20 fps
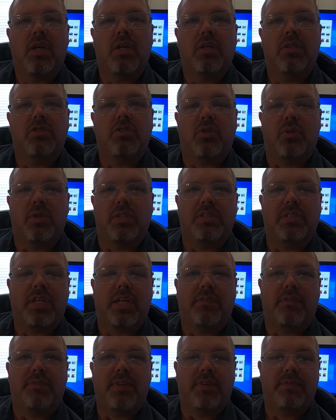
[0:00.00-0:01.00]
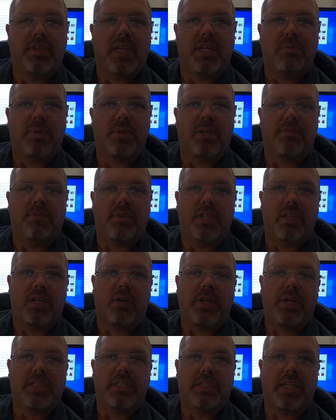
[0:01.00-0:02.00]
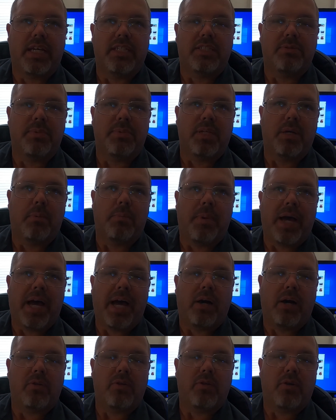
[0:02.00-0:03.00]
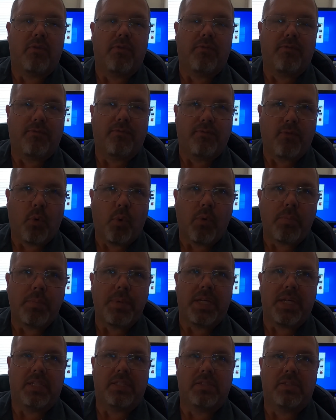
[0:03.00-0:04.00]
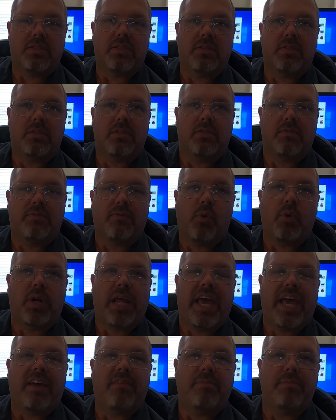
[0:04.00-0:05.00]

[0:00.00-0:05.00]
So let's say a 15-minute video, it takes me about 4 minutes, 4.5